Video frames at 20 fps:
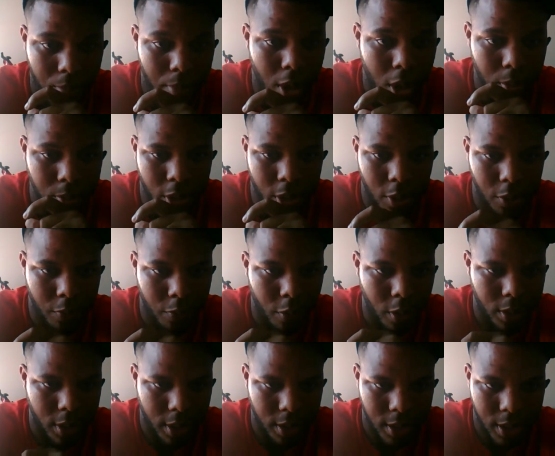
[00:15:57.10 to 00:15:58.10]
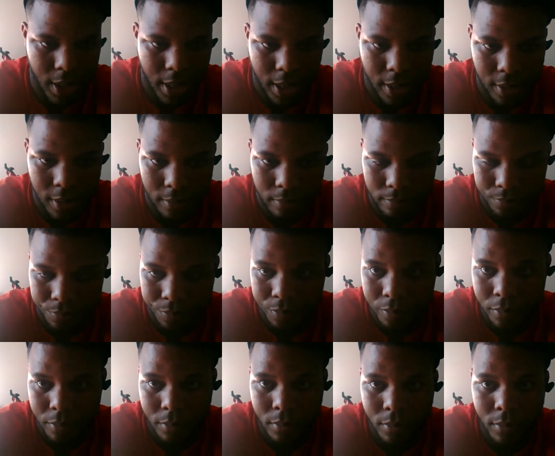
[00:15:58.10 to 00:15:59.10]
Mahomes goes 4 touchdowns
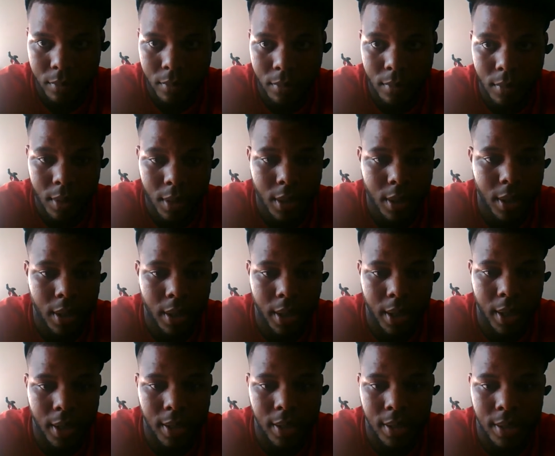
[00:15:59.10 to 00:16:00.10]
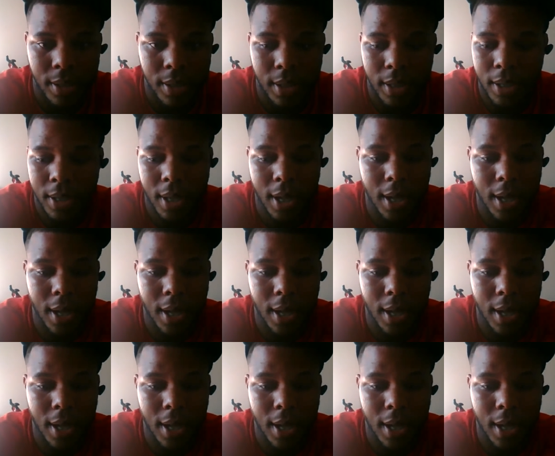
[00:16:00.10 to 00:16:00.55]
against,